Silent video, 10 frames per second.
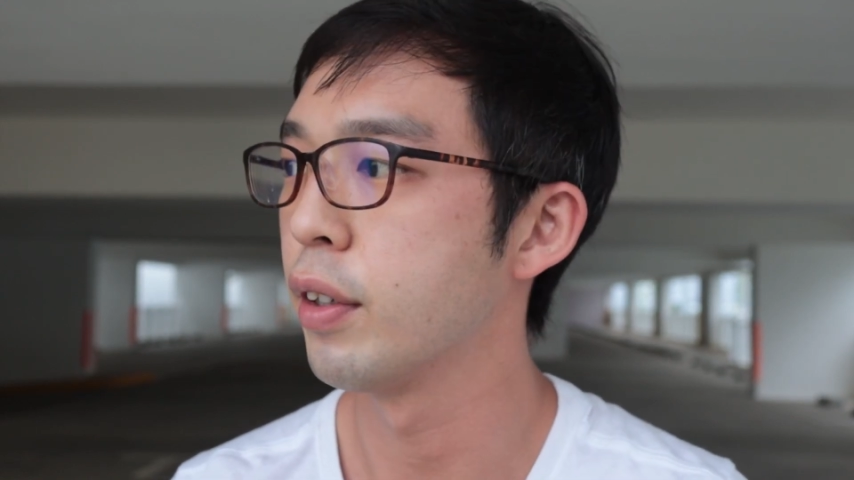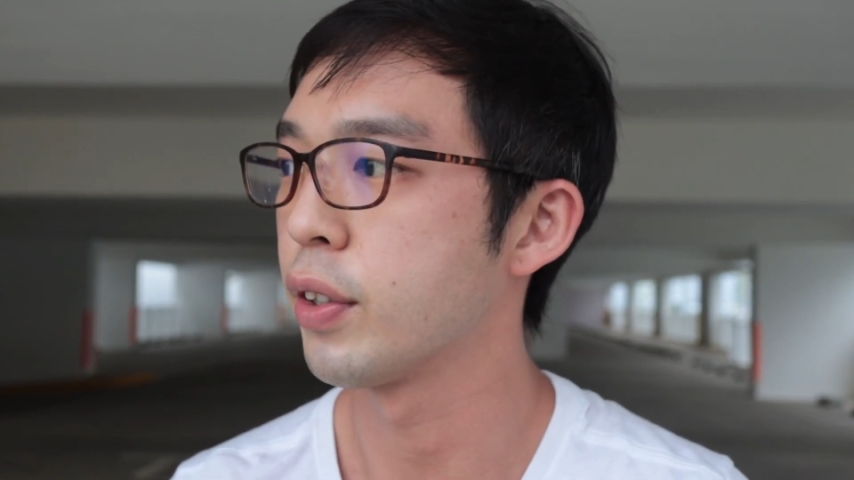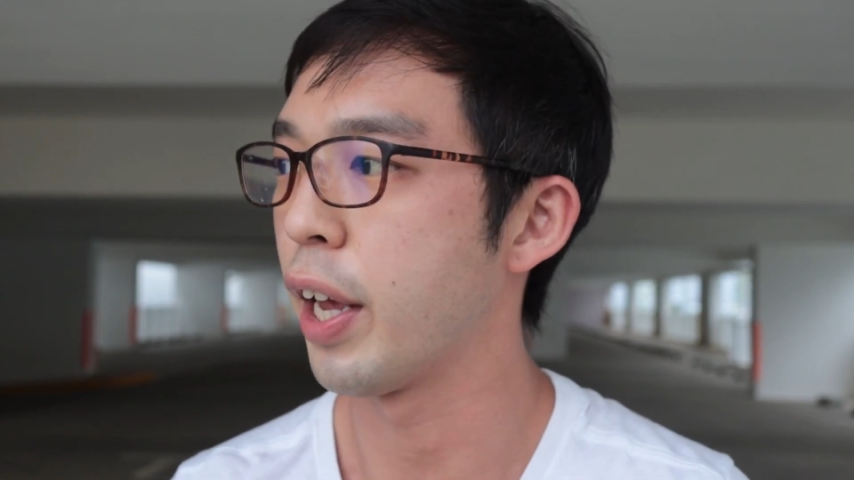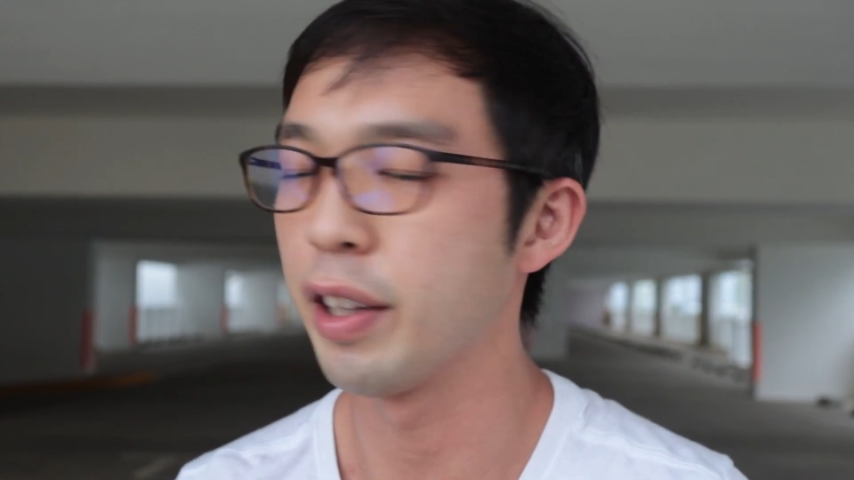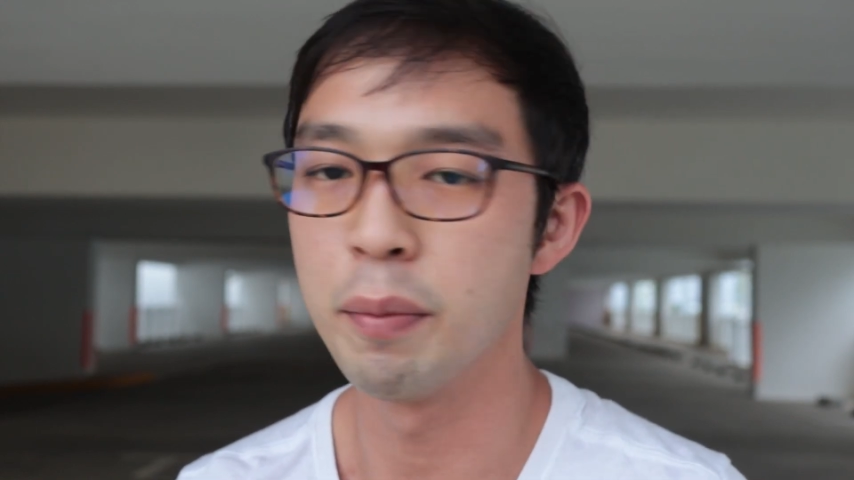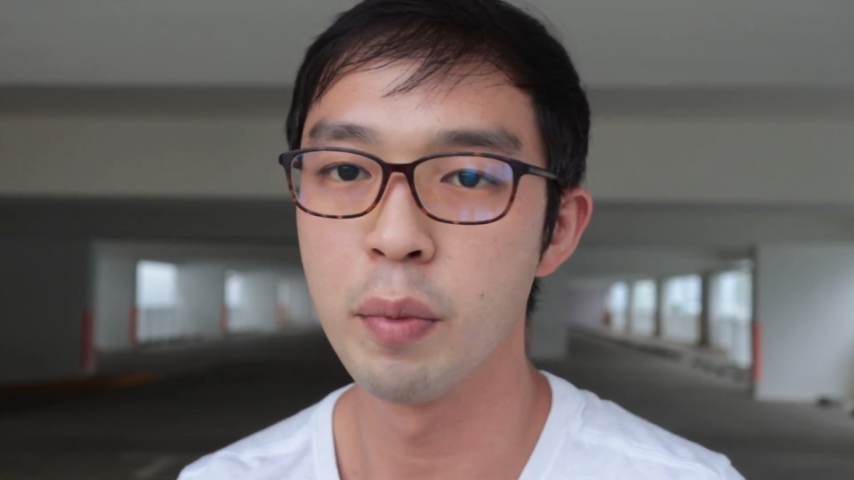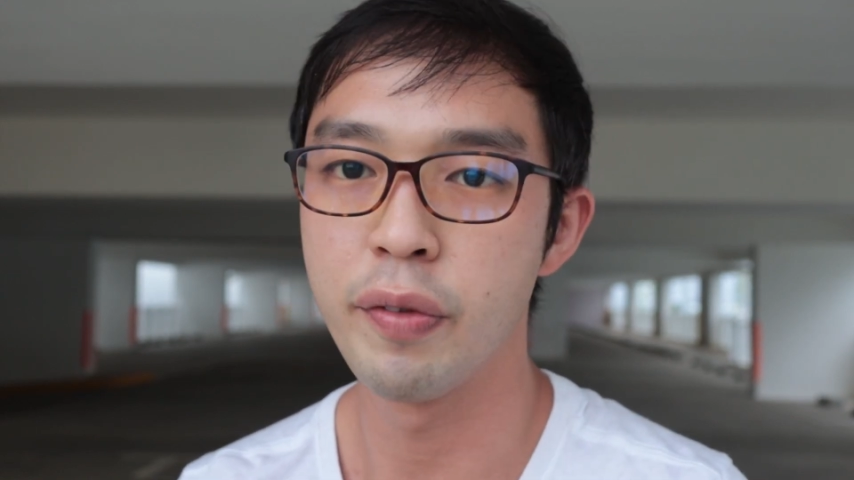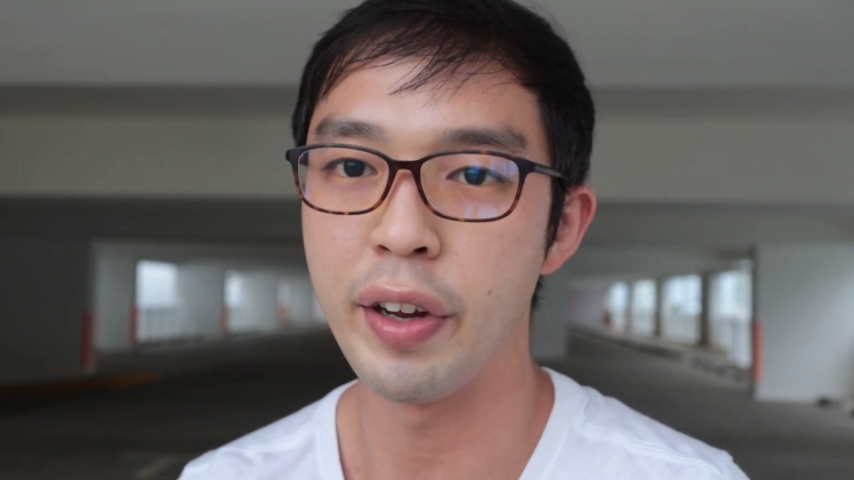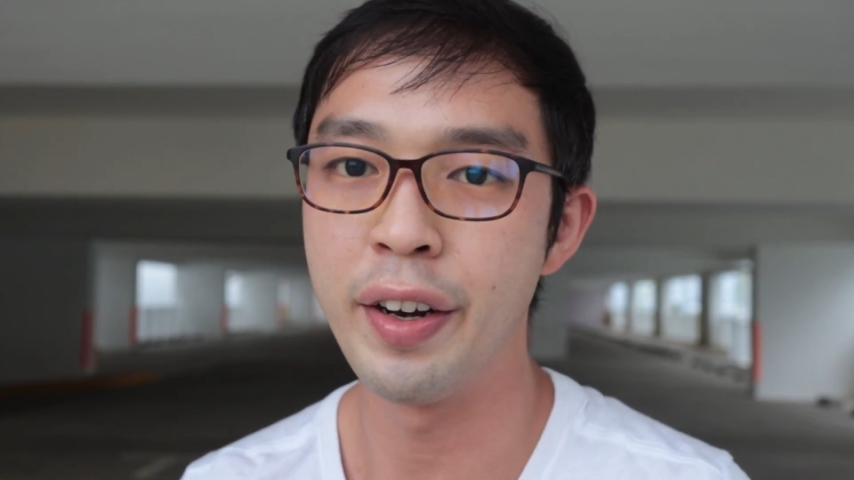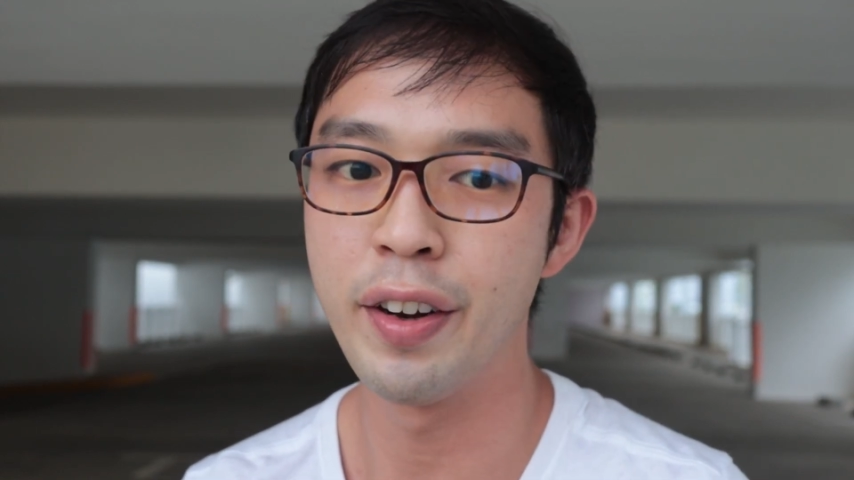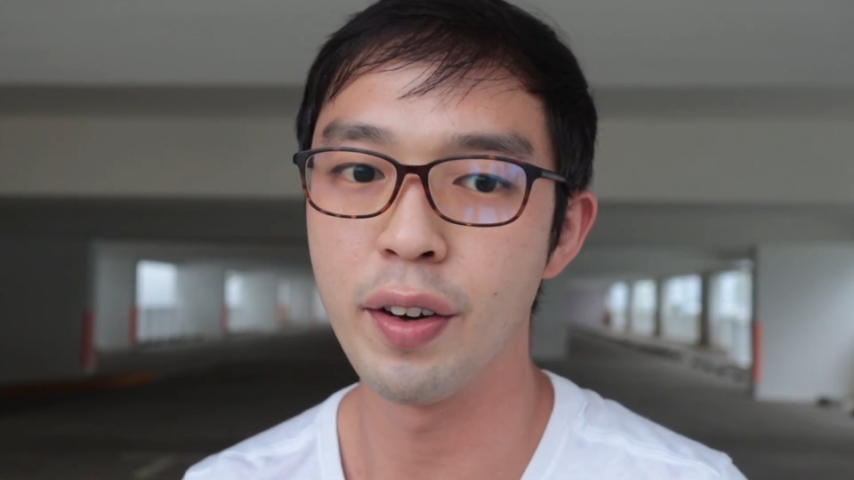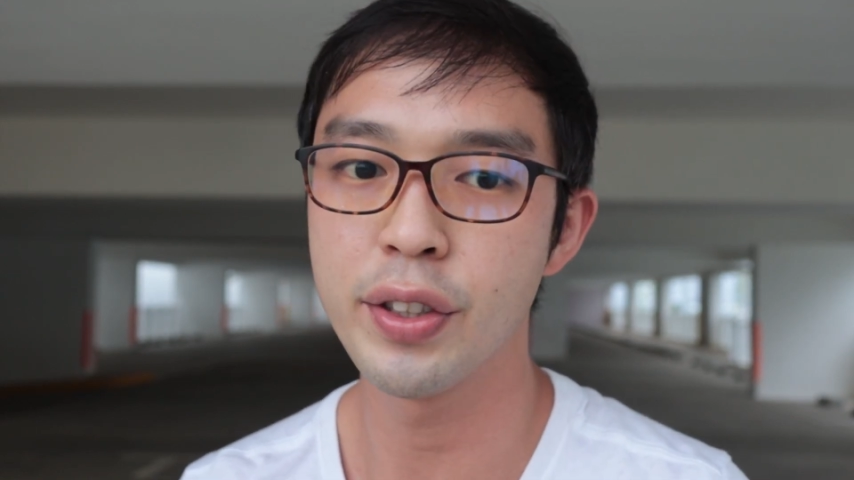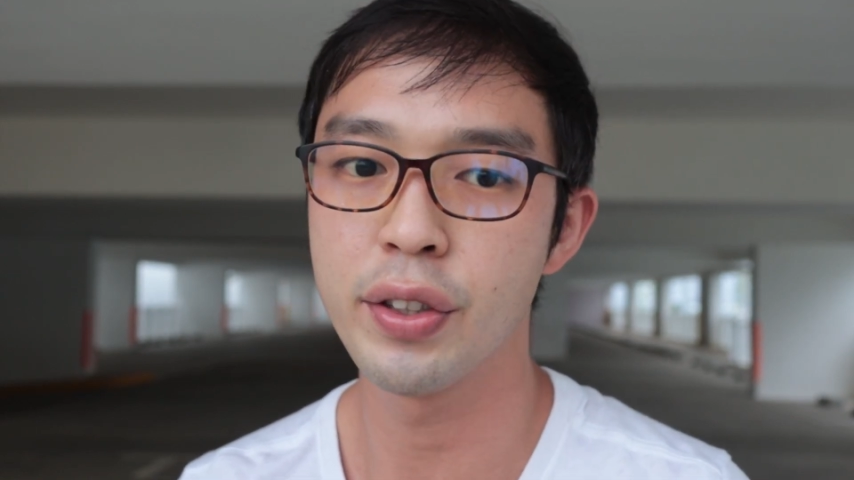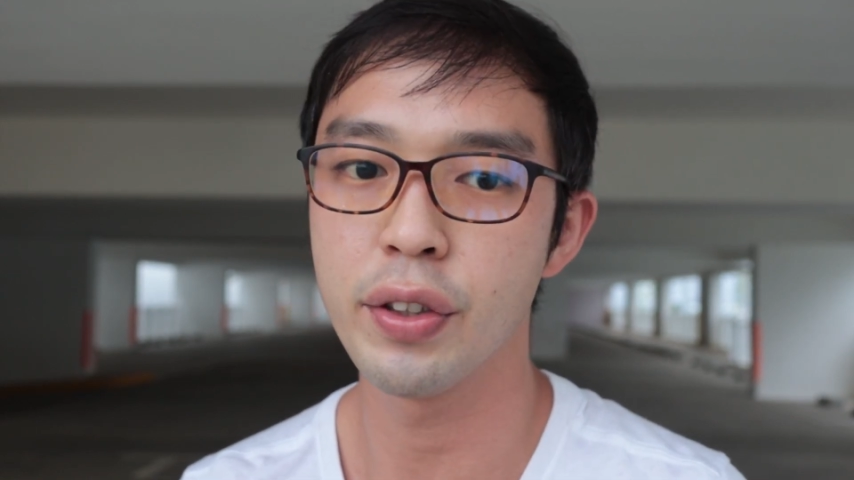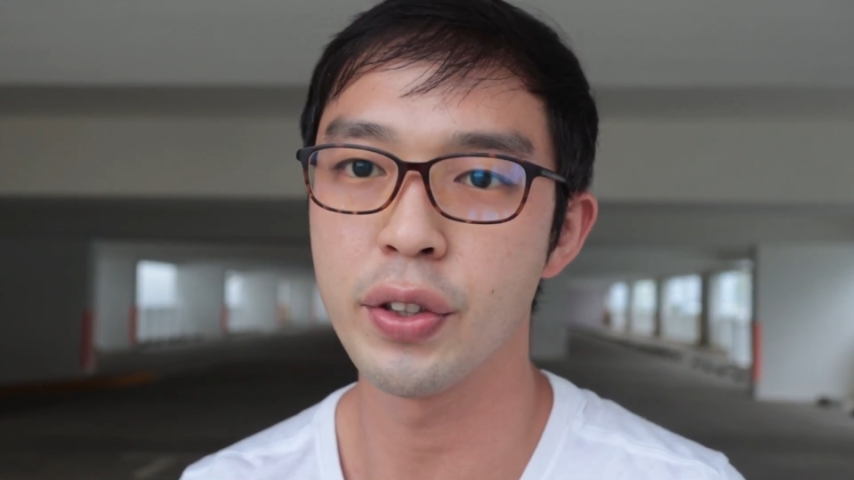So I had to move indoors